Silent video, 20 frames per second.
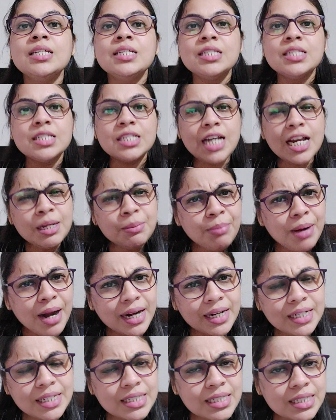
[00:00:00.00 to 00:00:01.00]
start
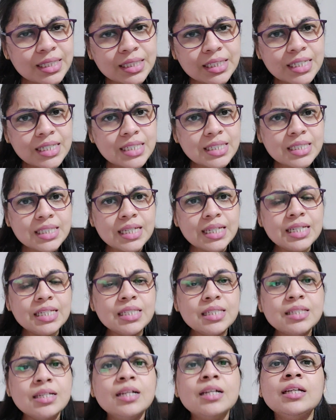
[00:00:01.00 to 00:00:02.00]
practicing these
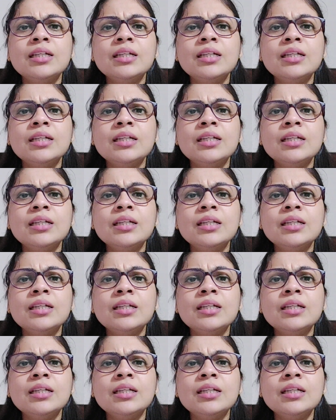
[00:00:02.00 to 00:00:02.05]
things.